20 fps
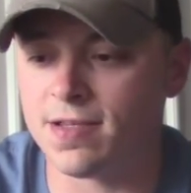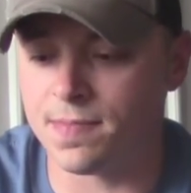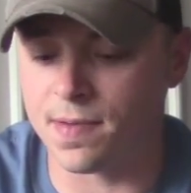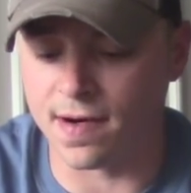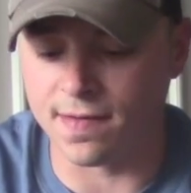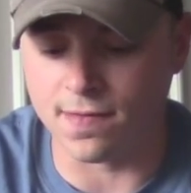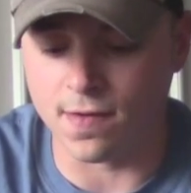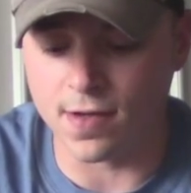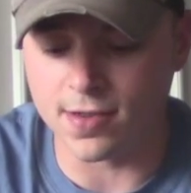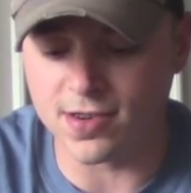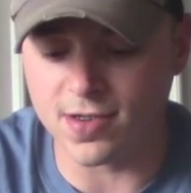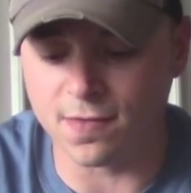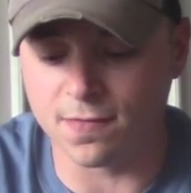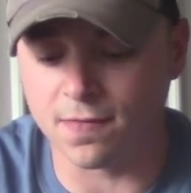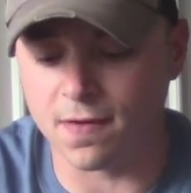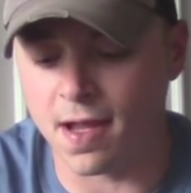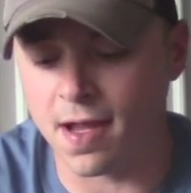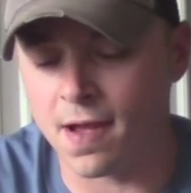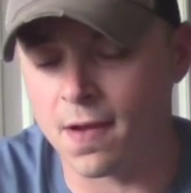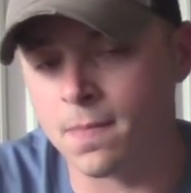But I've also
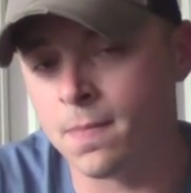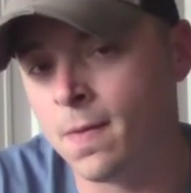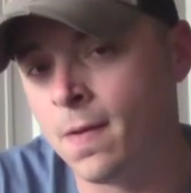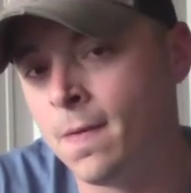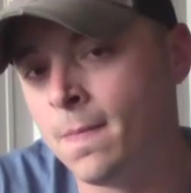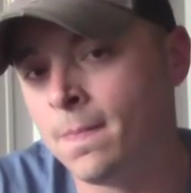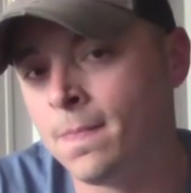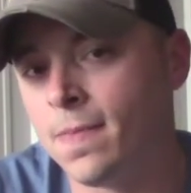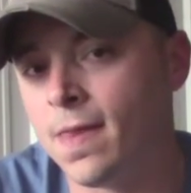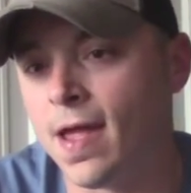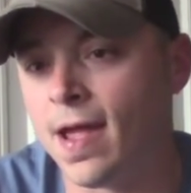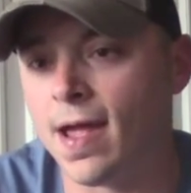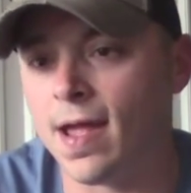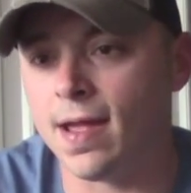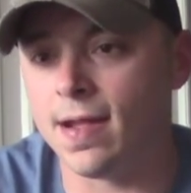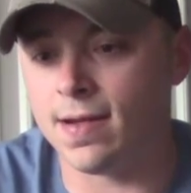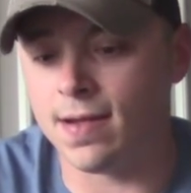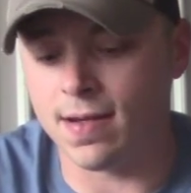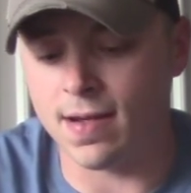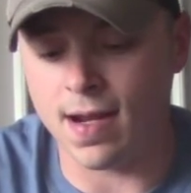found
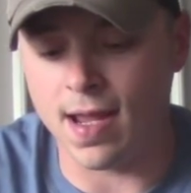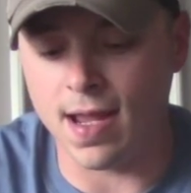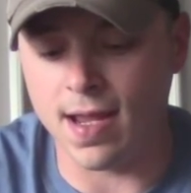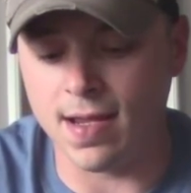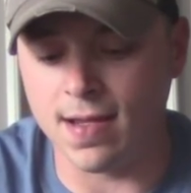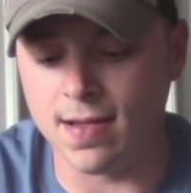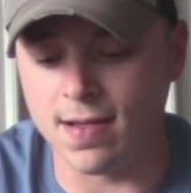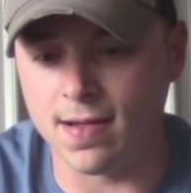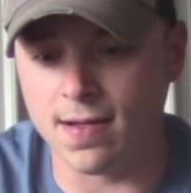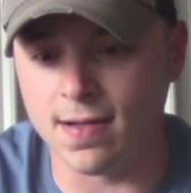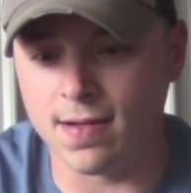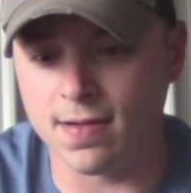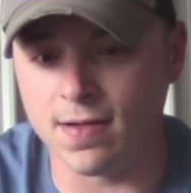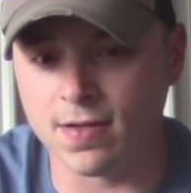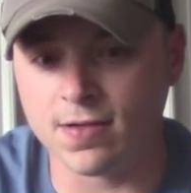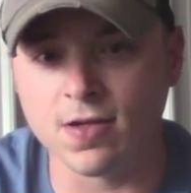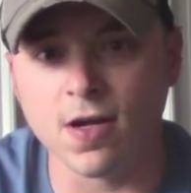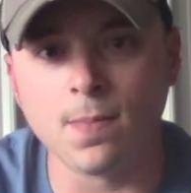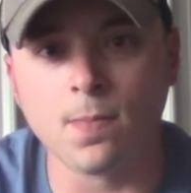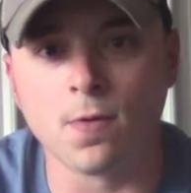that
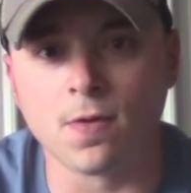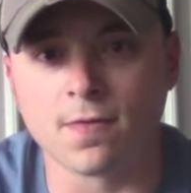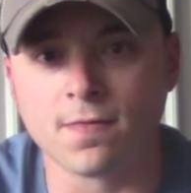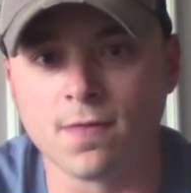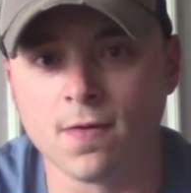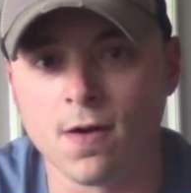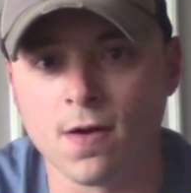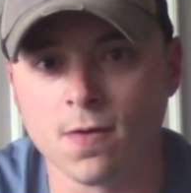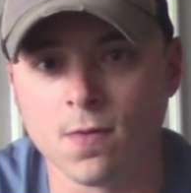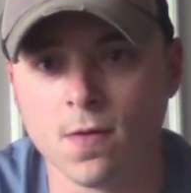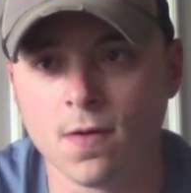a topwater frog,